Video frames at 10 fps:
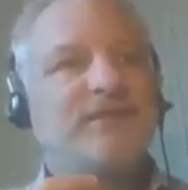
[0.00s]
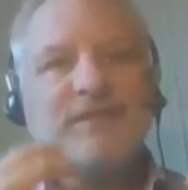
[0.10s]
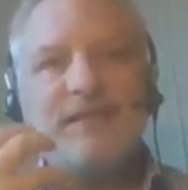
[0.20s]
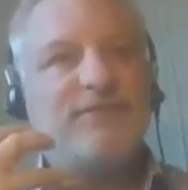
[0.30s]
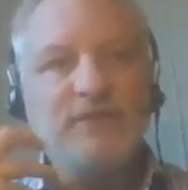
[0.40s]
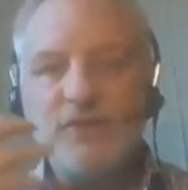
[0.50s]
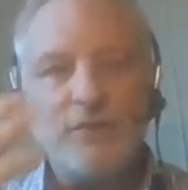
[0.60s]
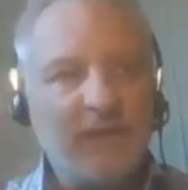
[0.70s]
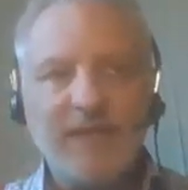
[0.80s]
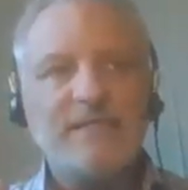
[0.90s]
you
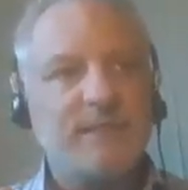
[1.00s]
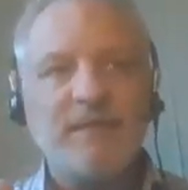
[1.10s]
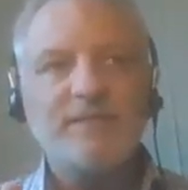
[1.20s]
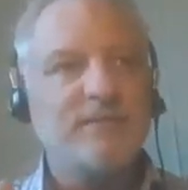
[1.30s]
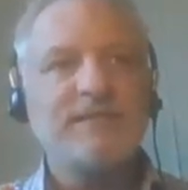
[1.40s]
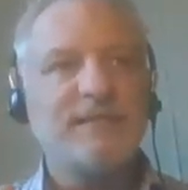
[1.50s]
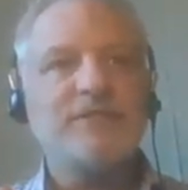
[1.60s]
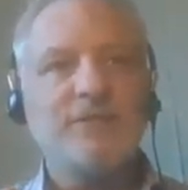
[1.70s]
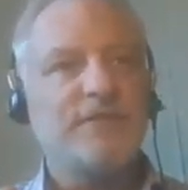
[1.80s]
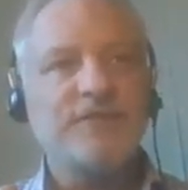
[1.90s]
don't customize it with the
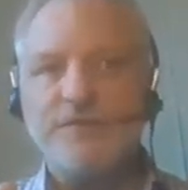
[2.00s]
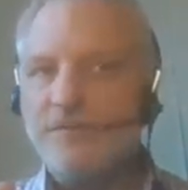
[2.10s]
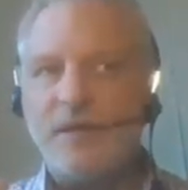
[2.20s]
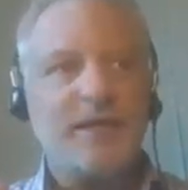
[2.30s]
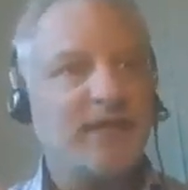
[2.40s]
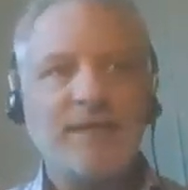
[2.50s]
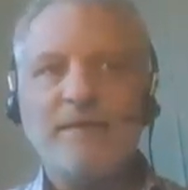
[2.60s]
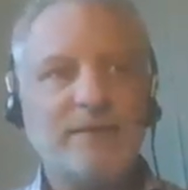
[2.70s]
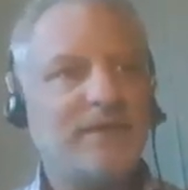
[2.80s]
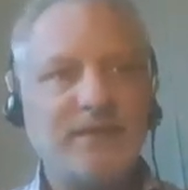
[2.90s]
dictionaries, you're not going to
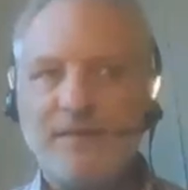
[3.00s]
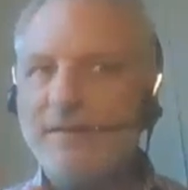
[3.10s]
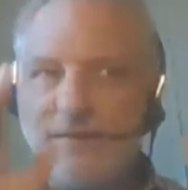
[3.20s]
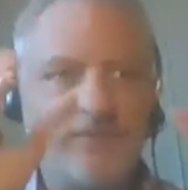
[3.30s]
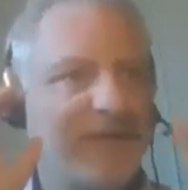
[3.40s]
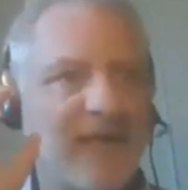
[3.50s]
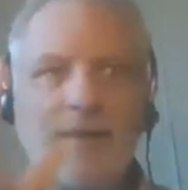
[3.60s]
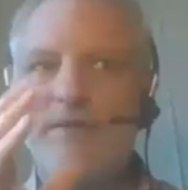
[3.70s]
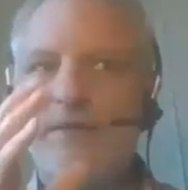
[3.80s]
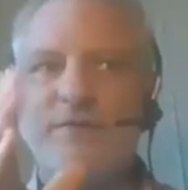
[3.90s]
get the
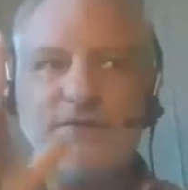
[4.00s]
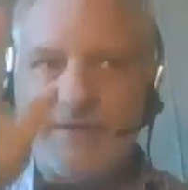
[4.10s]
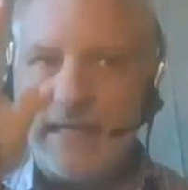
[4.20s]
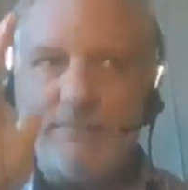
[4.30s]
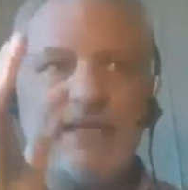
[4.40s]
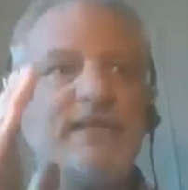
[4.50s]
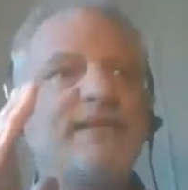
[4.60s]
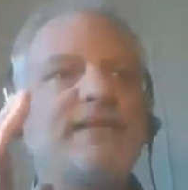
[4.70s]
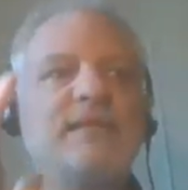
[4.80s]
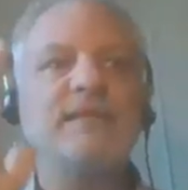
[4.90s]
vocabulary. Those named
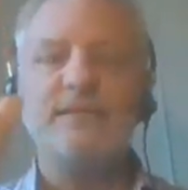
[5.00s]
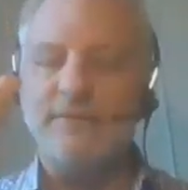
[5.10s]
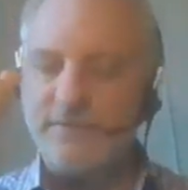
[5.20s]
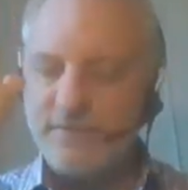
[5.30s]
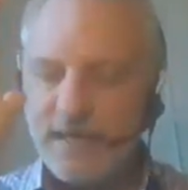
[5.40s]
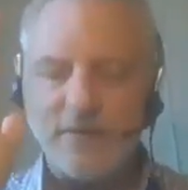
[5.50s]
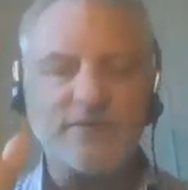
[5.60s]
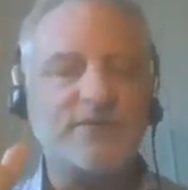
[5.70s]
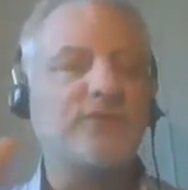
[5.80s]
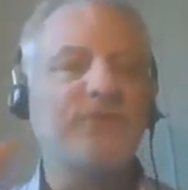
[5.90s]
entities, those
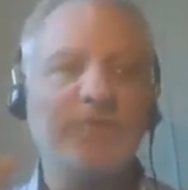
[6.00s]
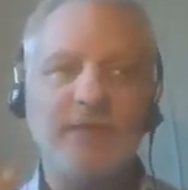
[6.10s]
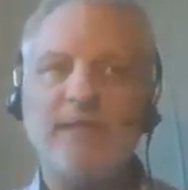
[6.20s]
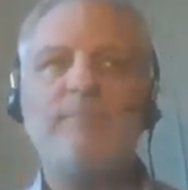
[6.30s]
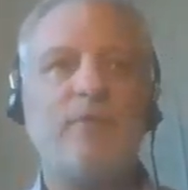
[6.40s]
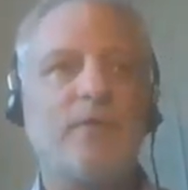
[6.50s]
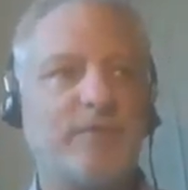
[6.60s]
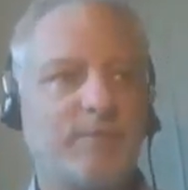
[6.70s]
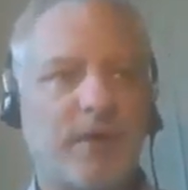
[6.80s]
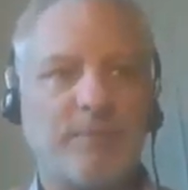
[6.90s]
nouns are really
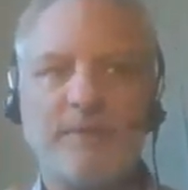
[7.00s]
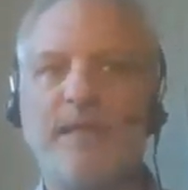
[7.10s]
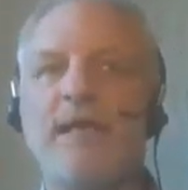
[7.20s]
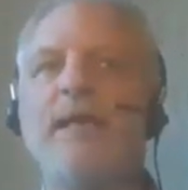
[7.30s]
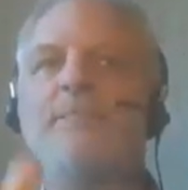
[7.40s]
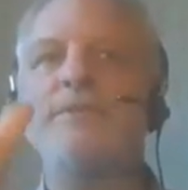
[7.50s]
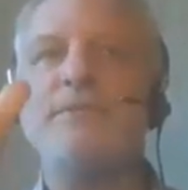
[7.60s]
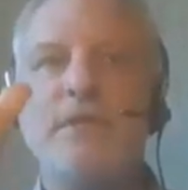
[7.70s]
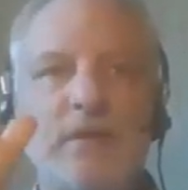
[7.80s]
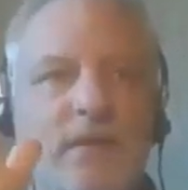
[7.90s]
important. Proper
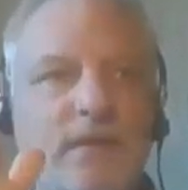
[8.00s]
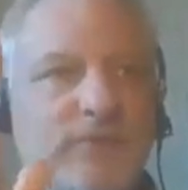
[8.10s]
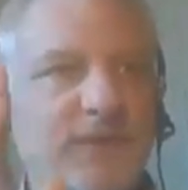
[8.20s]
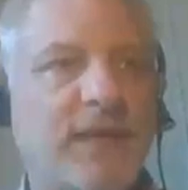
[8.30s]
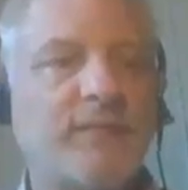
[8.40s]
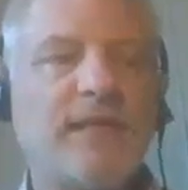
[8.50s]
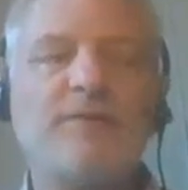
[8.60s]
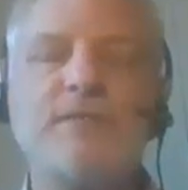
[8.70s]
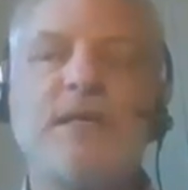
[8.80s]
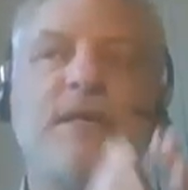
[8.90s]
names, vocabulary
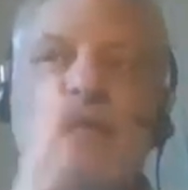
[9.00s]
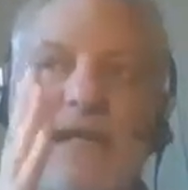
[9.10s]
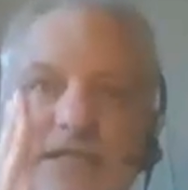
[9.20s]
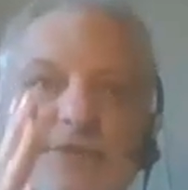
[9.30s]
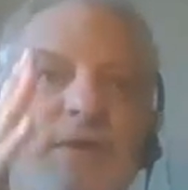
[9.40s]
nouns. That's